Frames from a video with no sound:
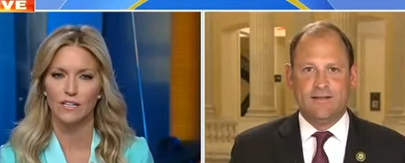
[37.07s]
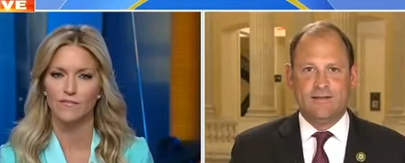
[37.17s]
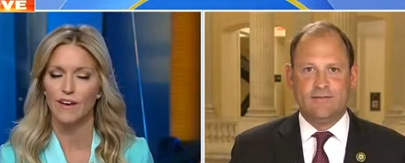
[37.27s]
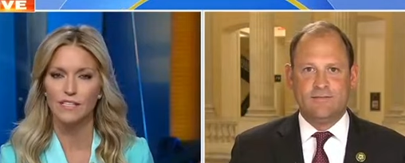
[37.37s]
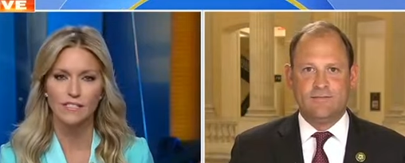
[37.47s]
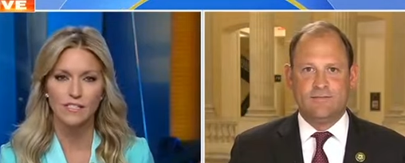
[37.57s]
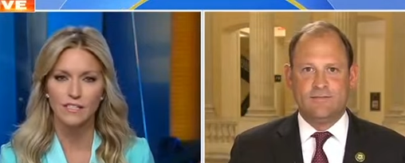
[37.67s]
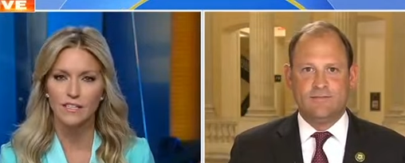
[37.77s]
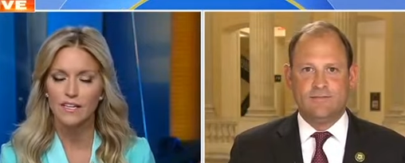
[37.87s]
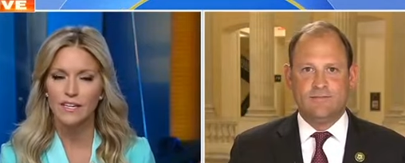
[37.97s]
Speaker 1: on
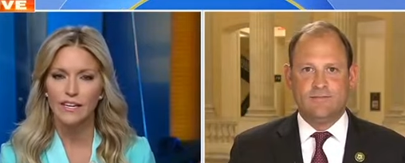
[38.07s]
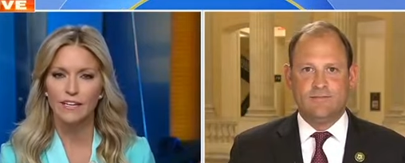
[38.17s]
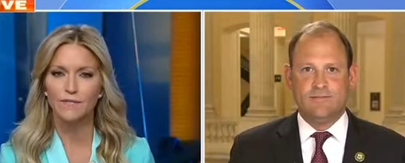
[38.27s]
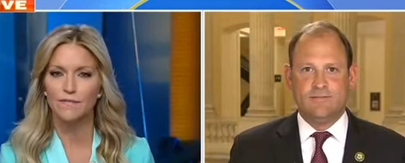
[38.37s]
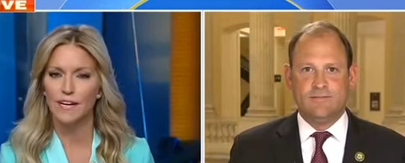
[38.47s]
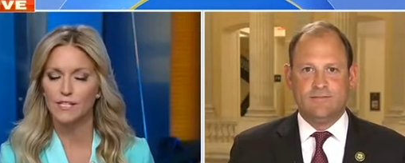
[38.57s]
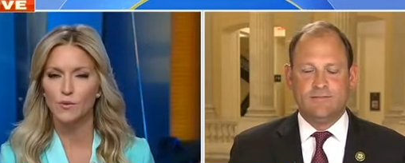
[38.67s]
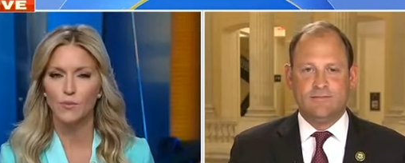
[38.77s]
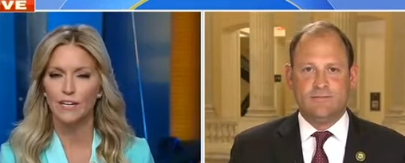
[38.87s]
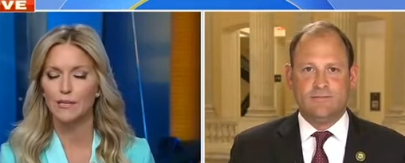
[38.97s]
investing in
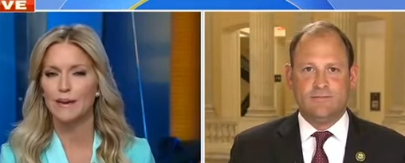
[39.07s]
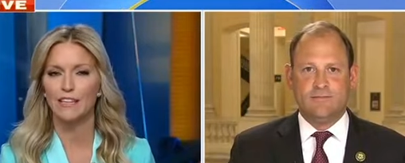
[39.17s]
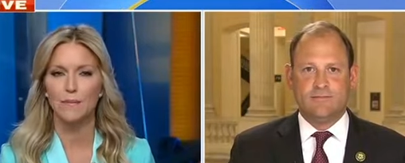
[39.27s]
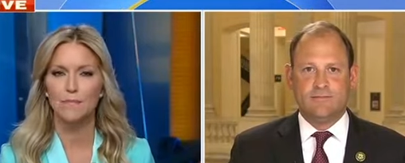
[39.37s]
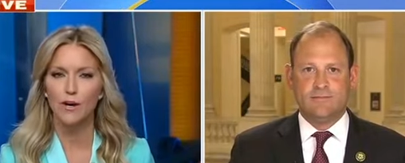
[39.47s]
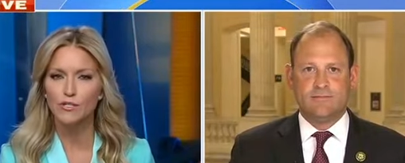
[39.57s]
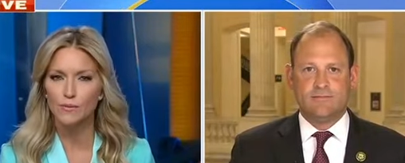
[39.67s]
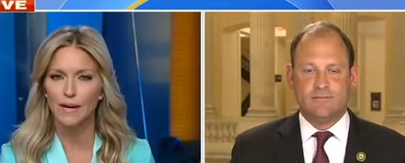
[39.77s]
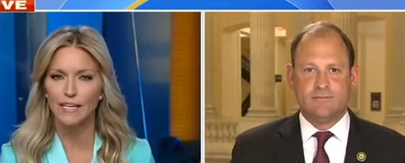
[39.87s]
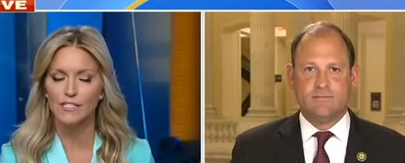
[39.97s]
funds where we're going to make the
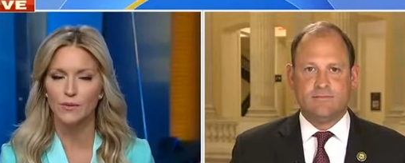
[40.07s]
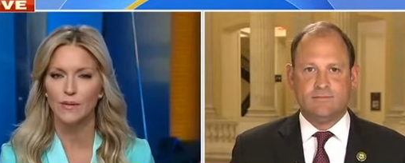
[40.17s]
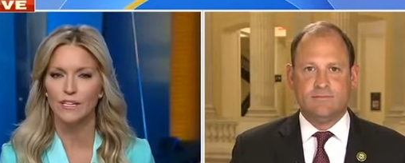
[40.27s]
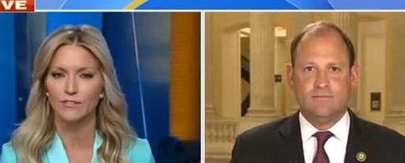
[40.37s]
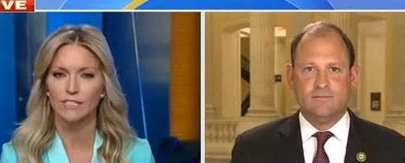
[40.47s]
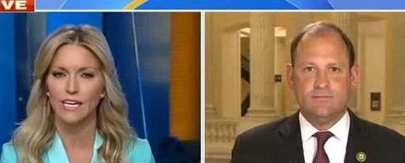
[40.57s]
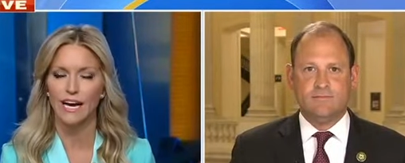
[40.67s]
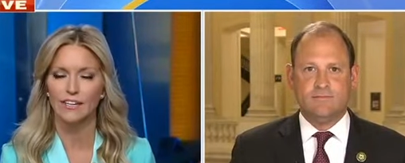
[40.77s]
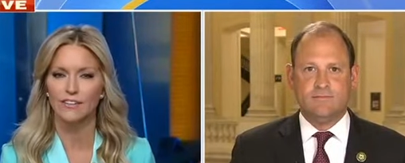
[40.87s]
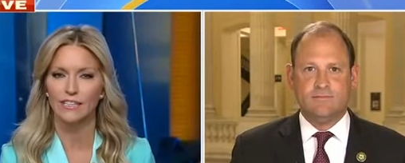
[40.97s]
most money so we can
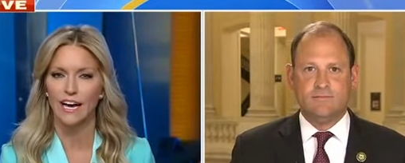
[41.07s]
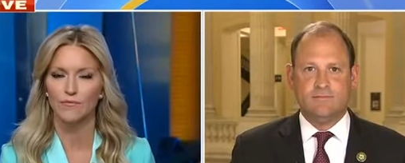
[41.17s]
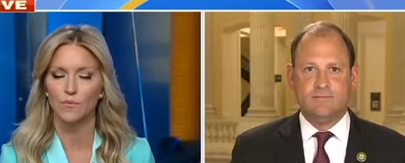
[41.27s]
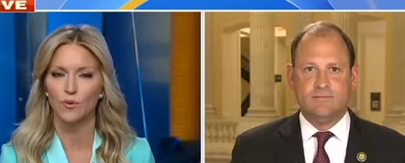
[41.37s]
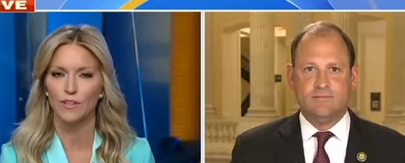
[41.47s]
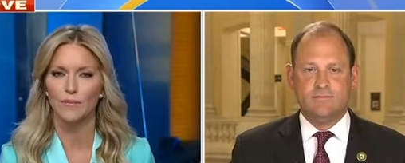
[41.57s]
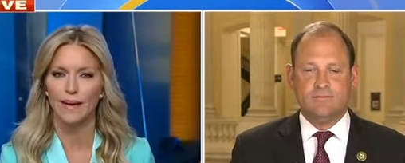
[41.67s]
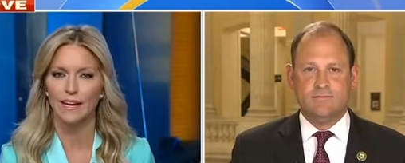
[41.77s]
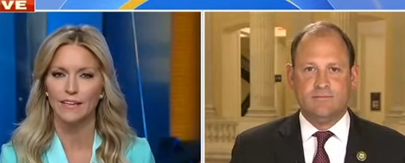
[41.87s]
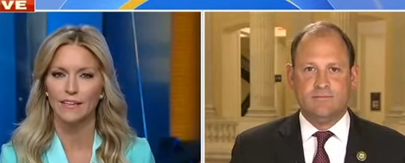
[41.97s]
retire and have more in the
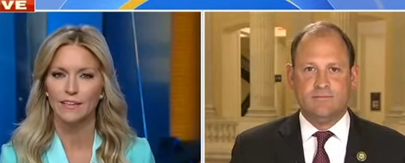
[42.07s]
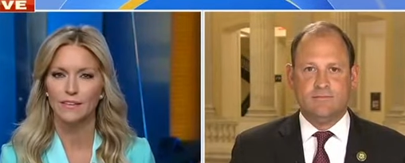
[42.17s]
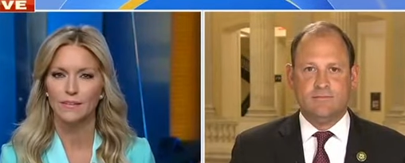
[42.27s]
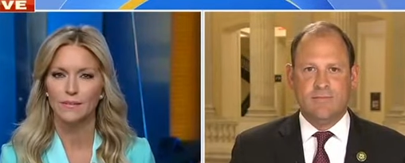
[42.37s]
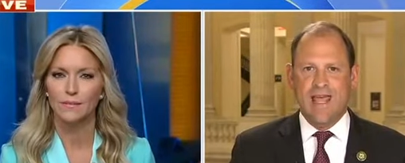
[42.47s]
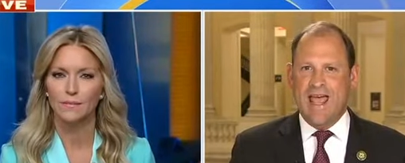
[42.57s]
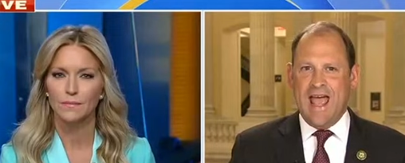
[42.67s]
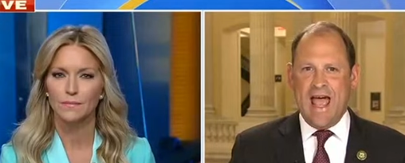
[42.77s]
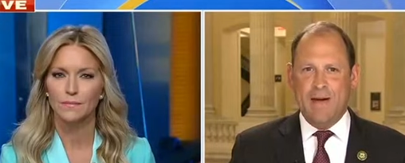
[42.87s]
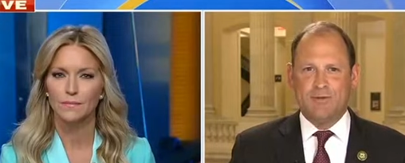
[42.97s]
bank?
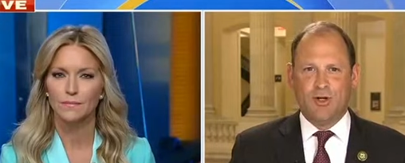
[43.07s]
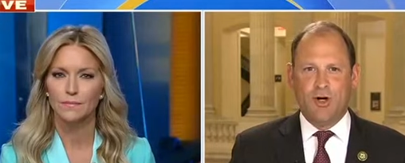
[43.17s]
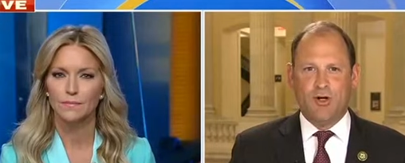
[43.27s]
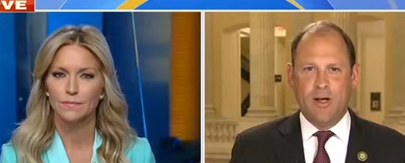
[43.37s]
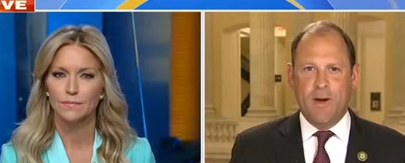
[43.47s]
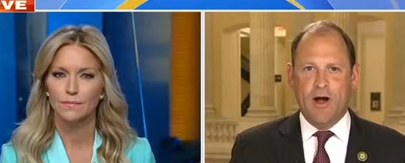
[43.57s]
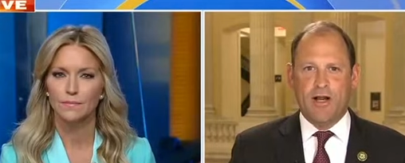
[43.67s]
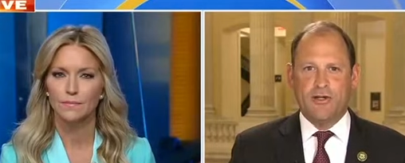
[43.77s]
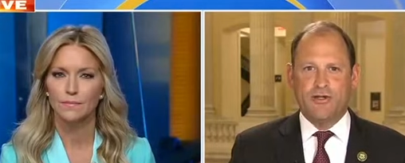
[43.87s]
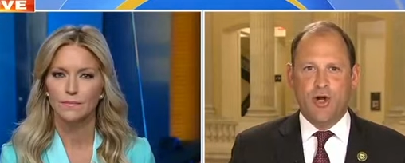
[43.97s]
Speaker 2: Absolutely.
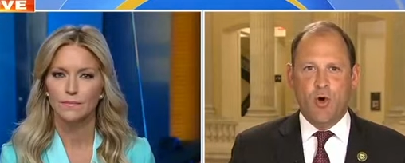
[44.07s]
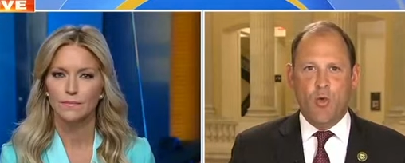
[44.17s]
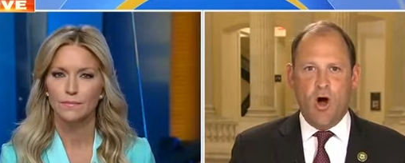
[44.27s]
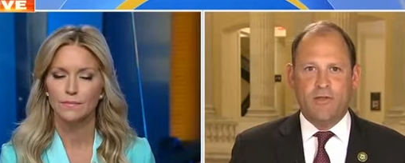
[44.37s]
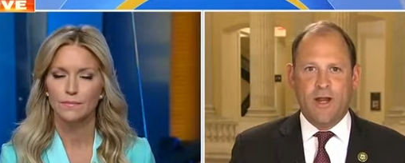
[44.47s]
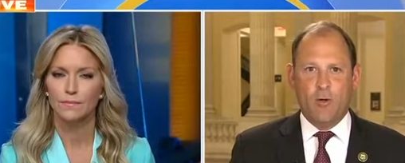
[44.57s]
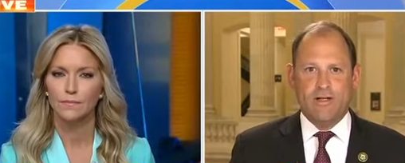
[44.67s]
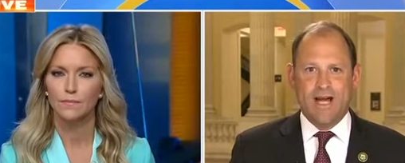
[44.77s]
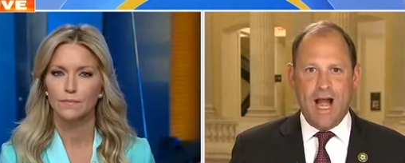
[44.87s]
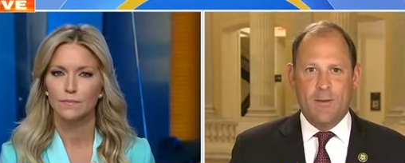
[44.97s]
Americans don't want their
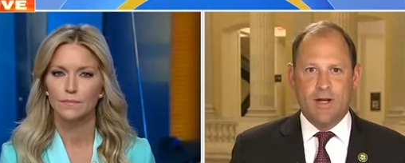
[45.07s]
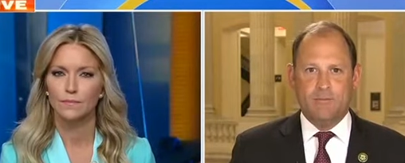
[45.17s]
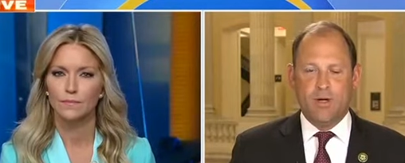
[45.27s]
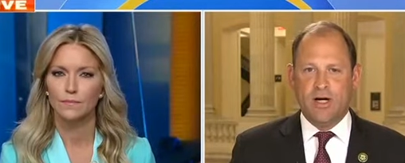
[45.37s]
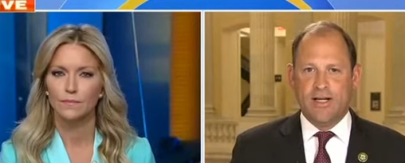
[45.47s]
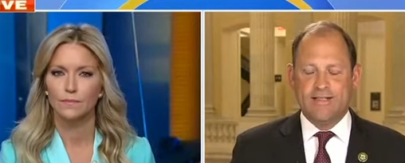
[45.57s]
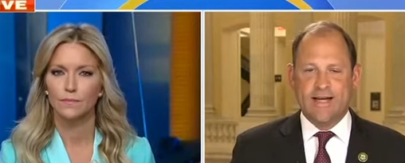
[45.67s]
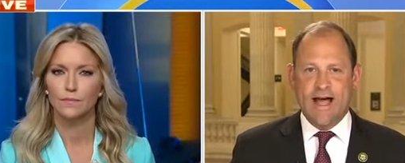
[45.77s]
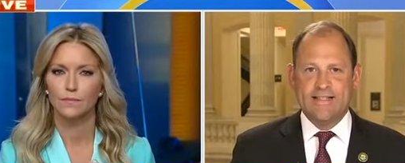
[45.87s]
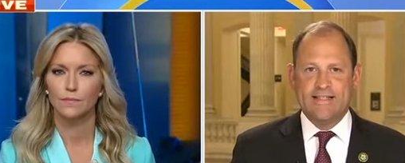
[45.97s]
retirement
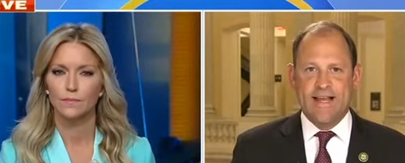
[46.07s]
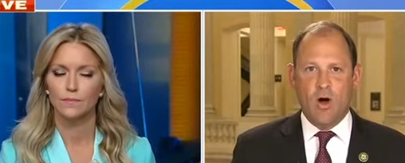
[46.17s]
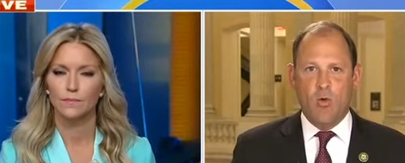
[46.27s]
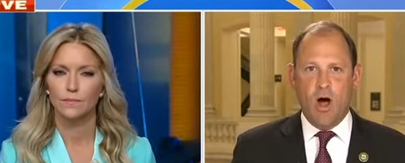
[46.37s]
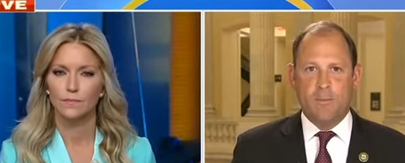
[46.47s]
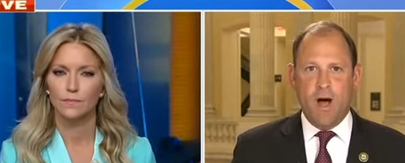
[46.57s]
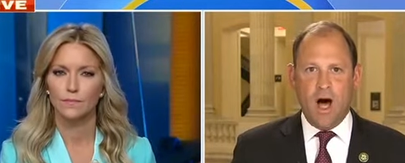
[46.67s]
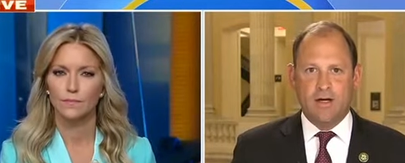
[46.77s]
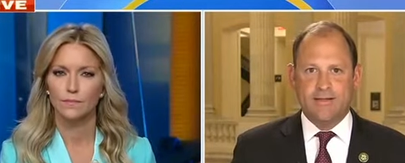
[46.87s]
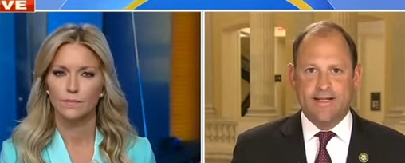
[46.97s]
politicized. They don't want
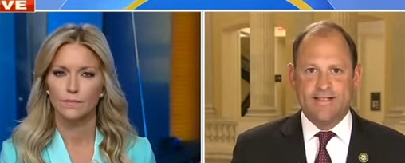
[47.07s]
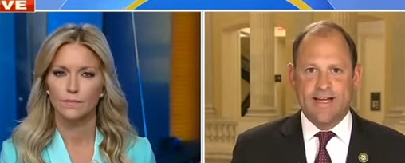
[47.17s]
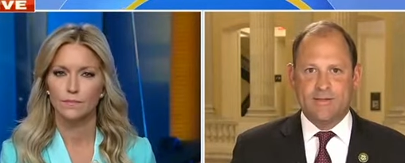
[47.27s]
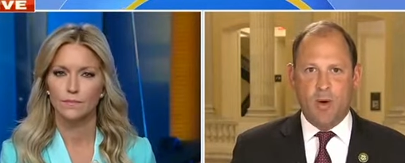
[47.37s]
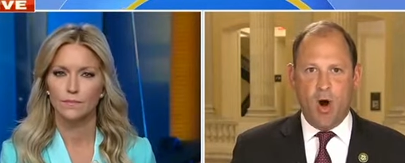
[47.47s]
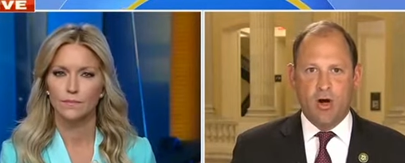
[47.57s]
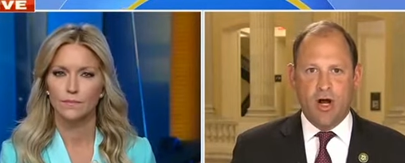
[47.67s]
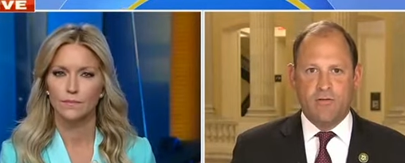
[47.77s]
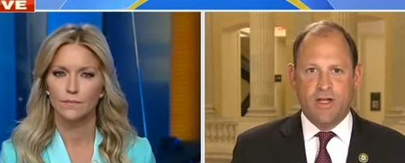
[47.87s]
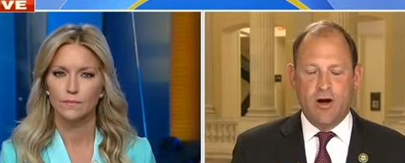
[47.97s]
politics as part
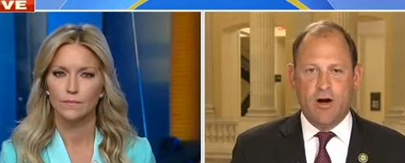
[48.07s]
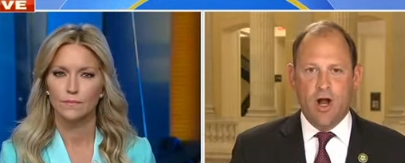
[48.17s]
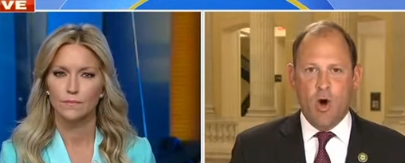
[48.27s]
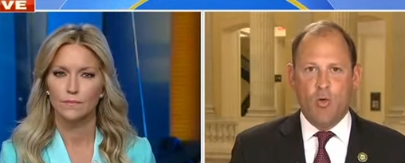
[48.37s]
of their